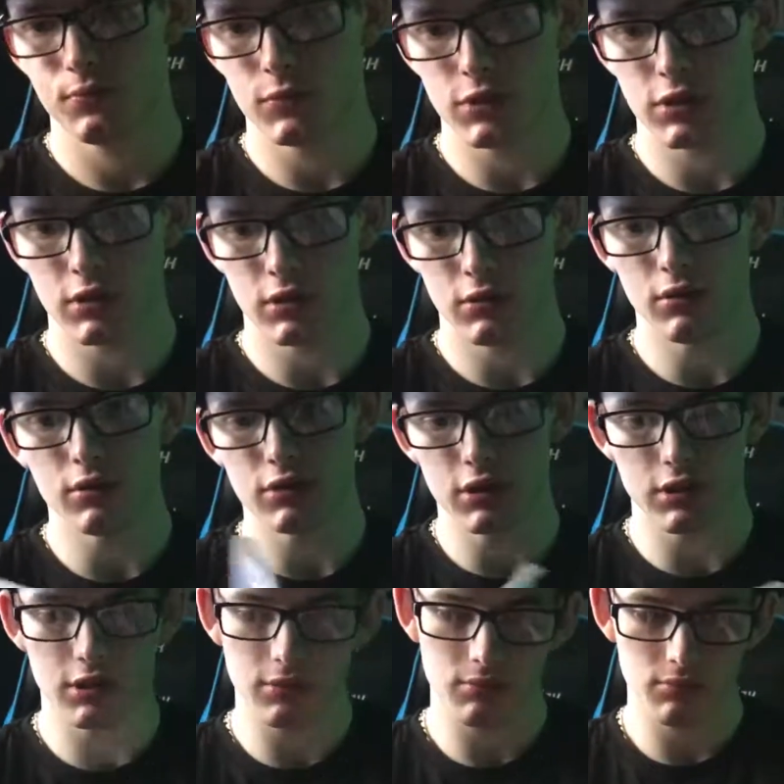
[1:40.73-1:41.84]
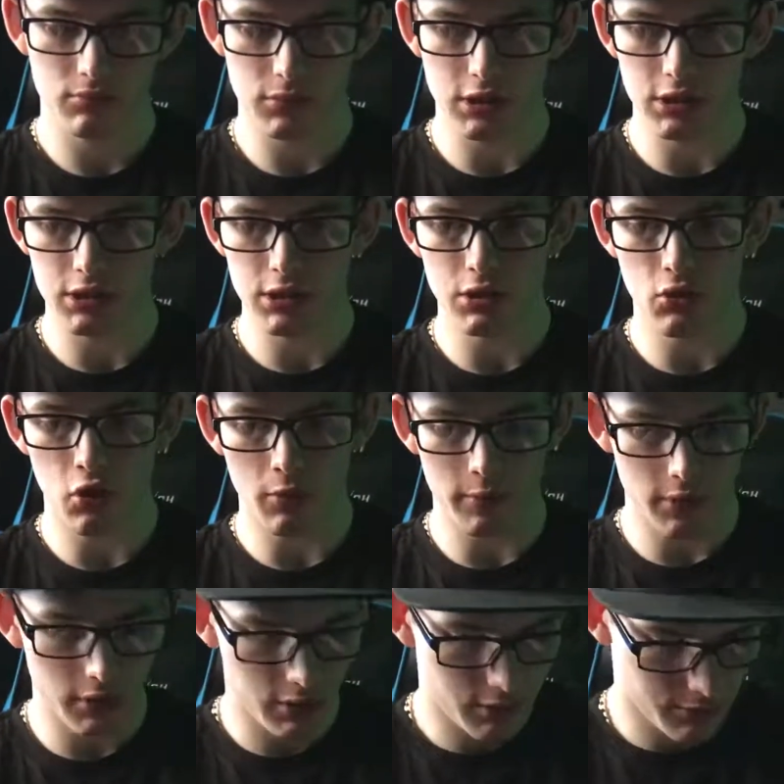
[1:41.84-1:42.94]
That's a DC
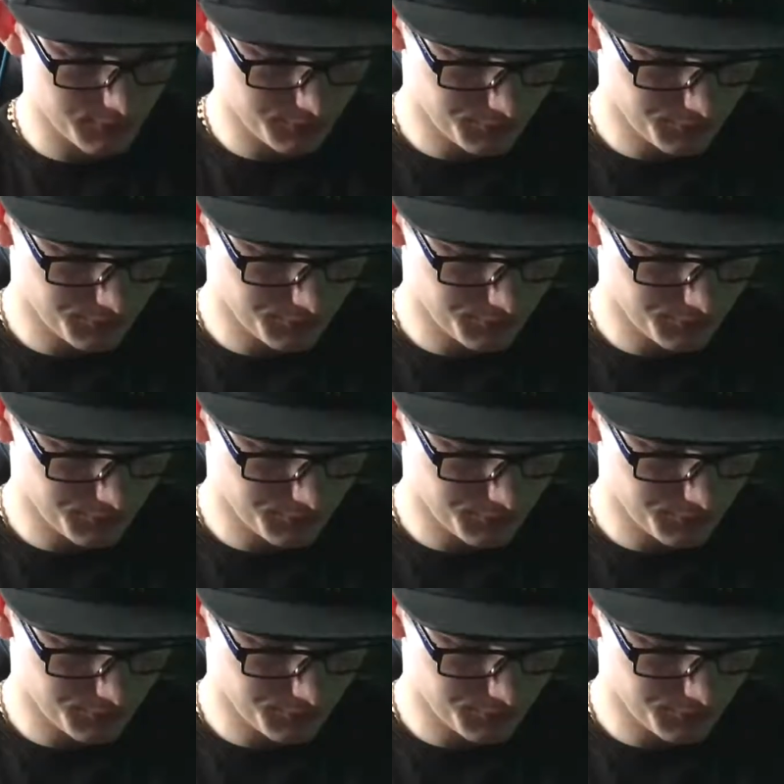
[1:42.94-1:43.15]
comic.